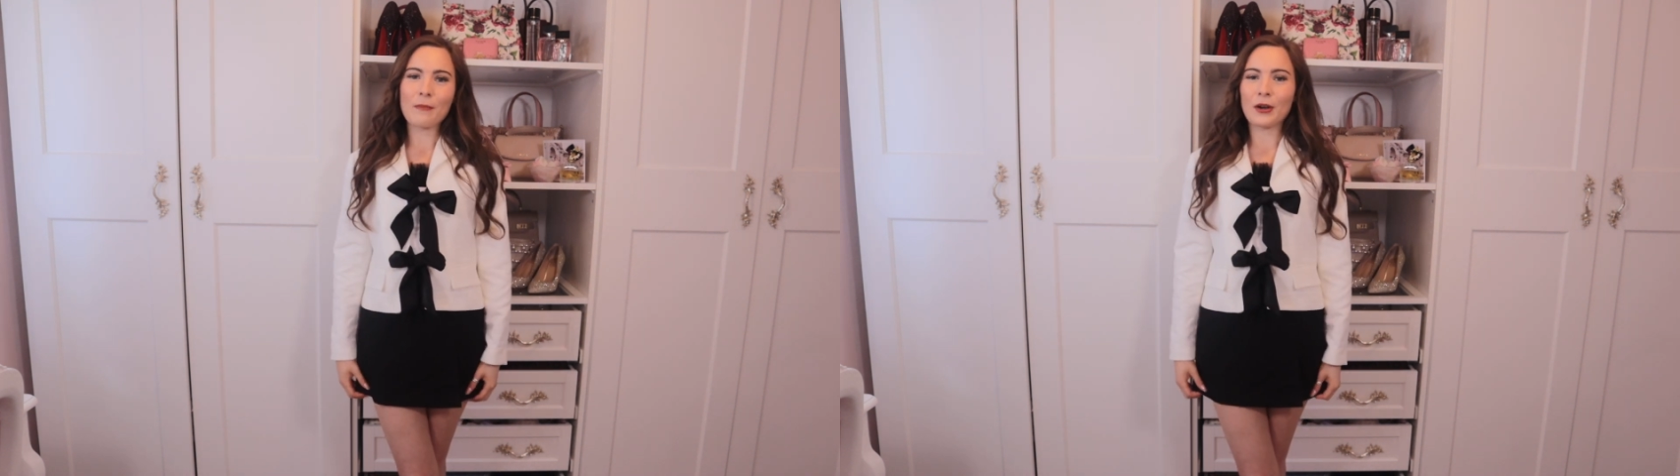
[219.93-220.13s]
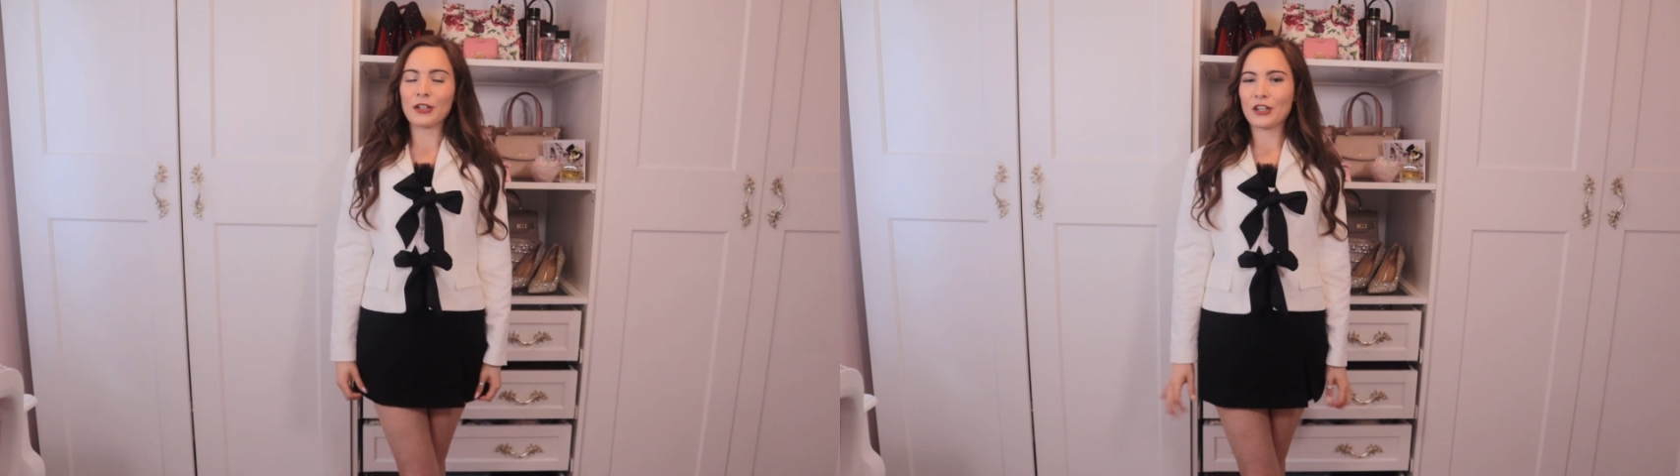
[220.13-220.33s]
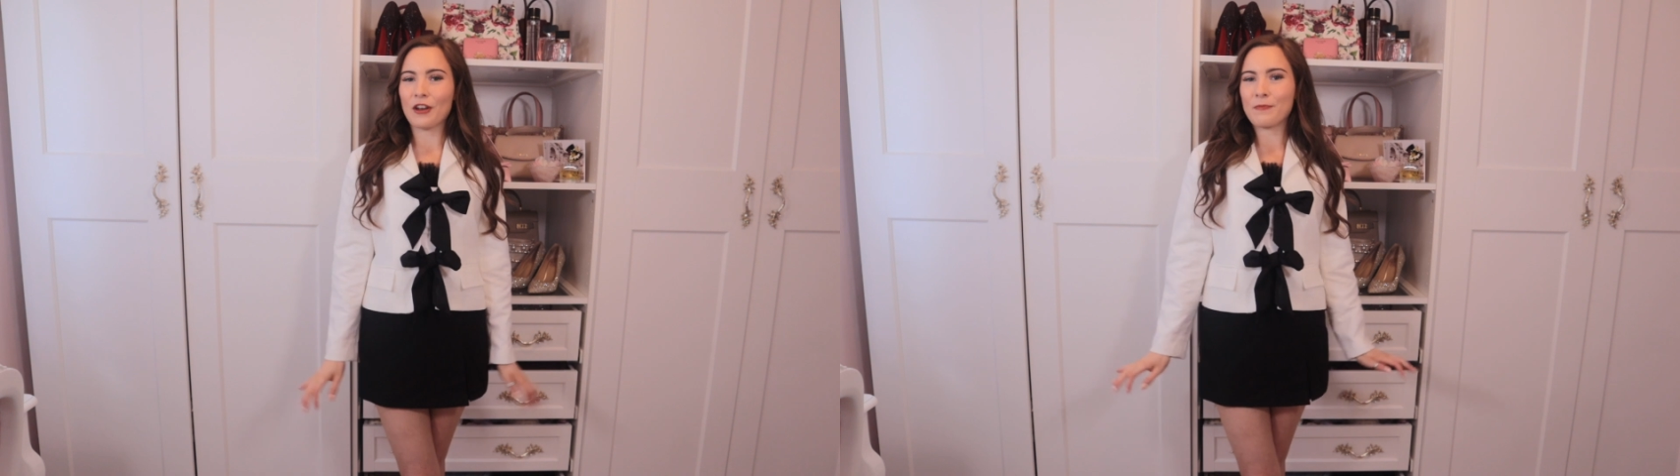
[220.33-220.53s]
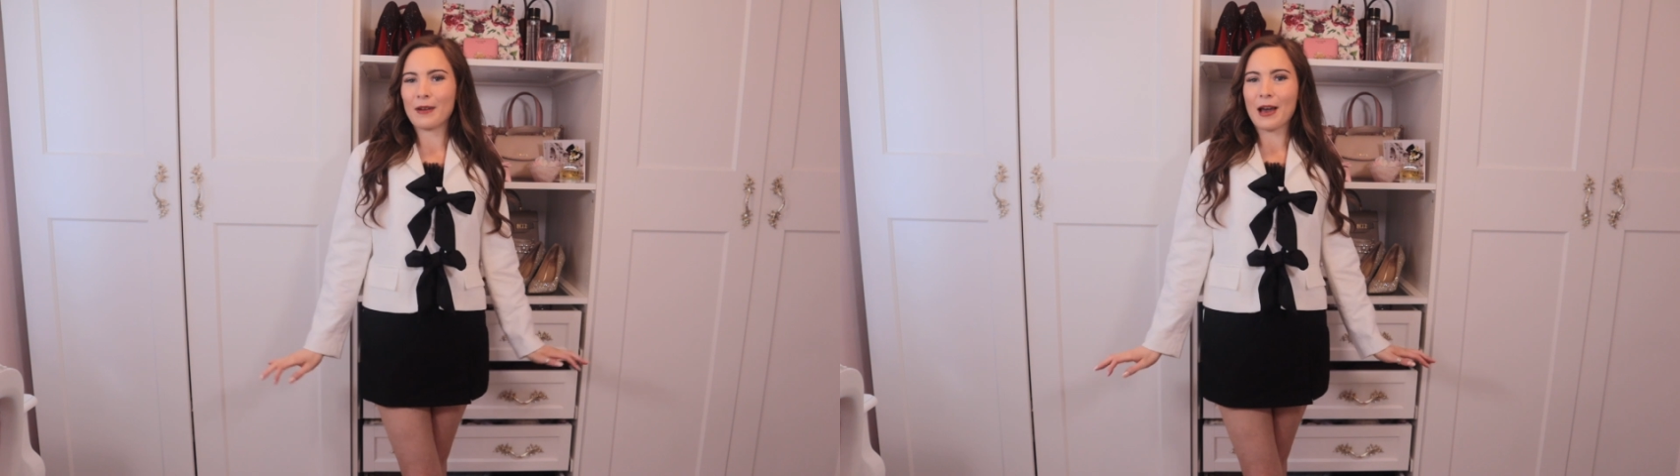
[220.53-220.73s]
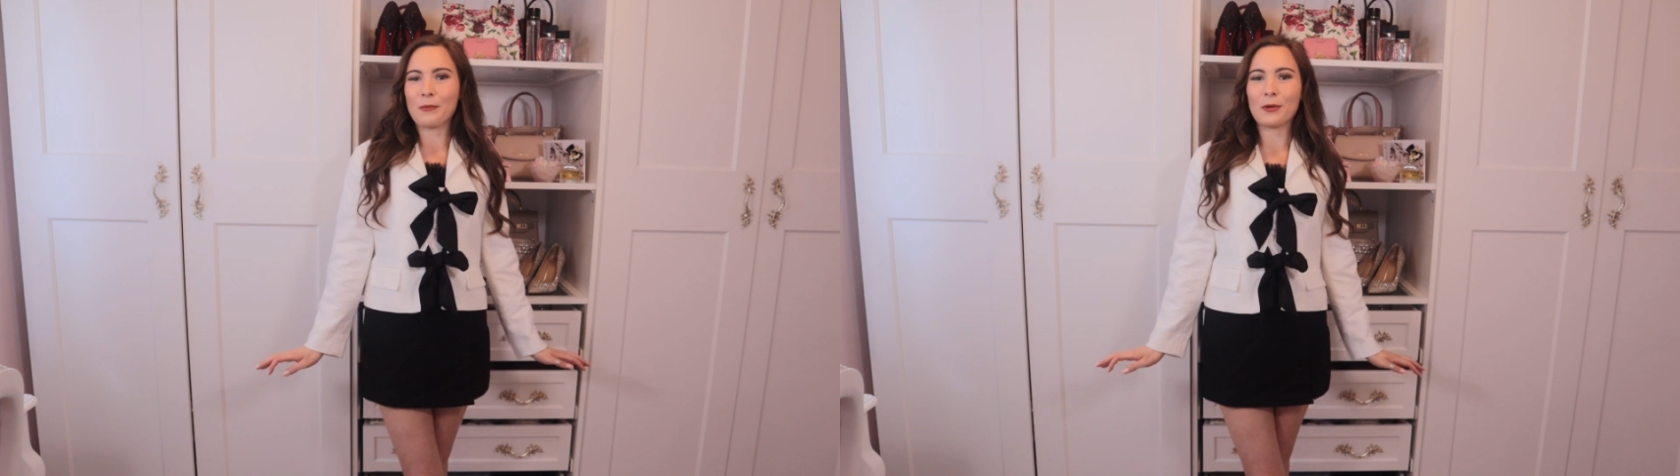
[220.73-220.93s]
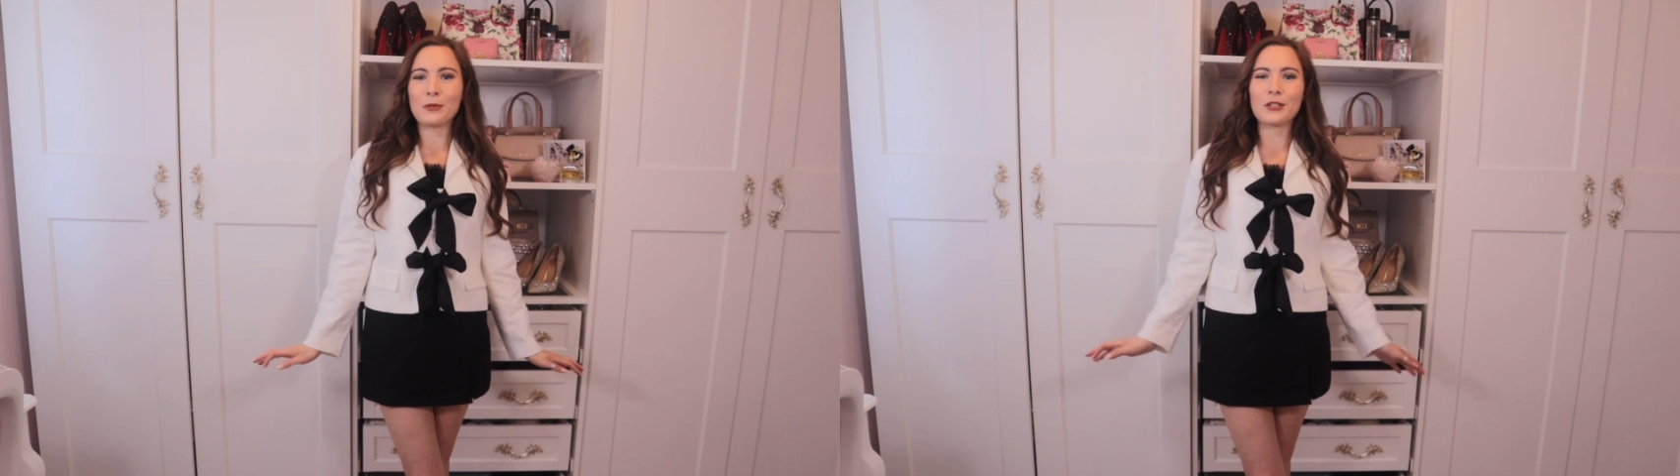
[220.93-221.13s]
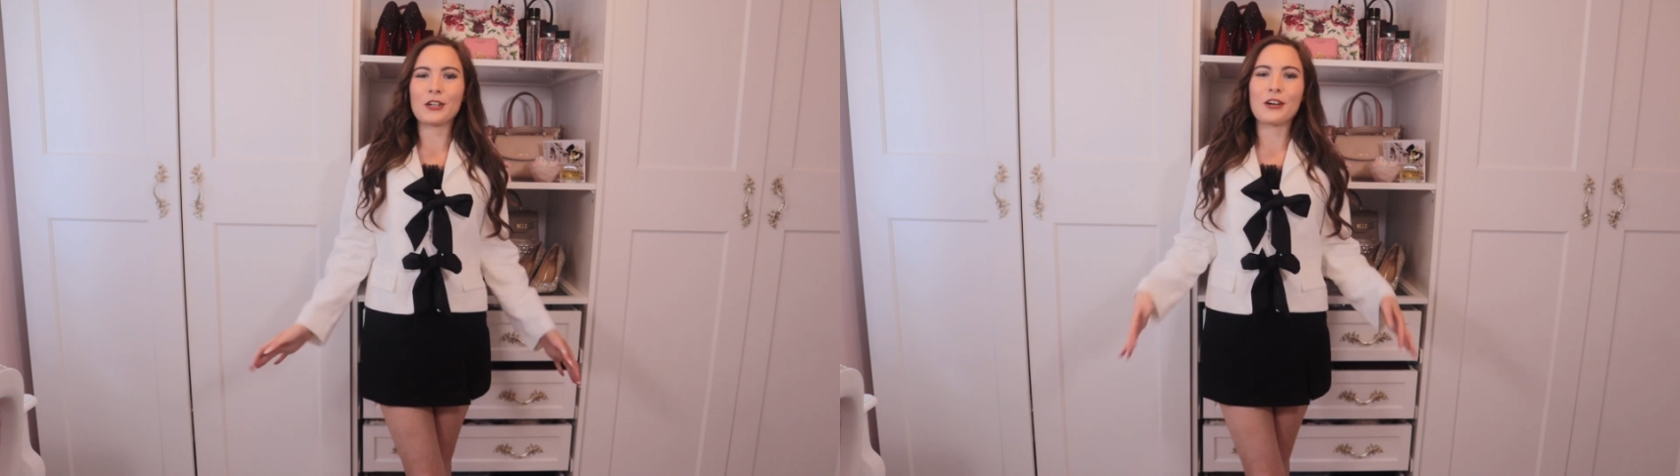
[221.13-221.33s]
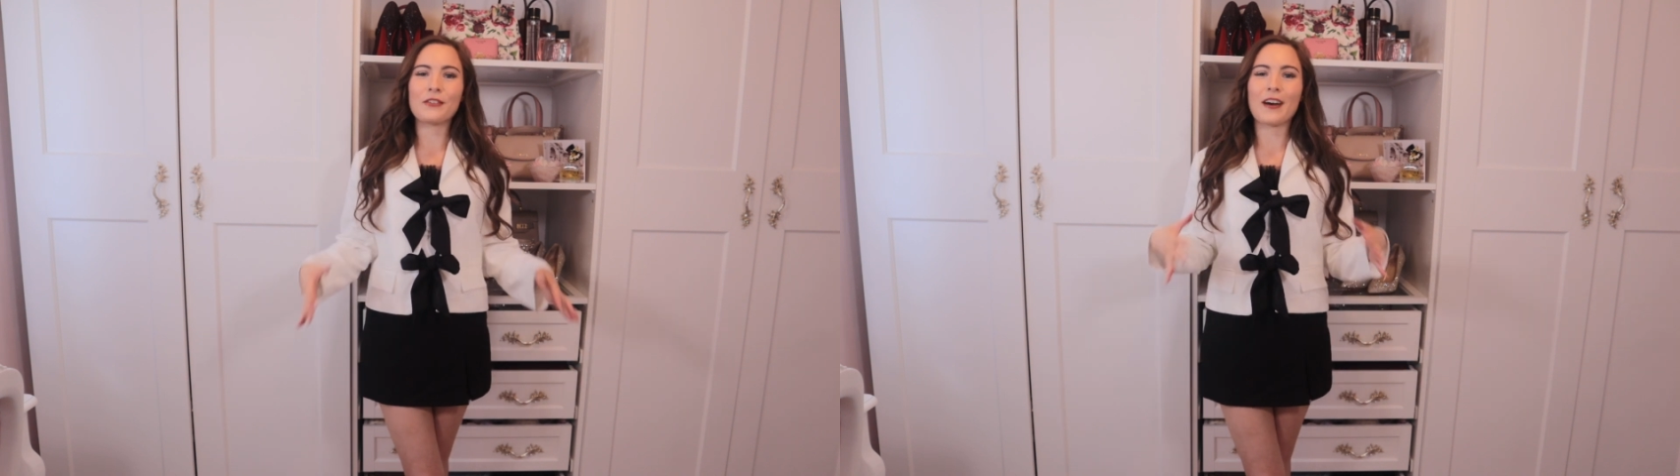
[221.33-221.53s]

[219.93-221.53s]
much of Blair Waldorf.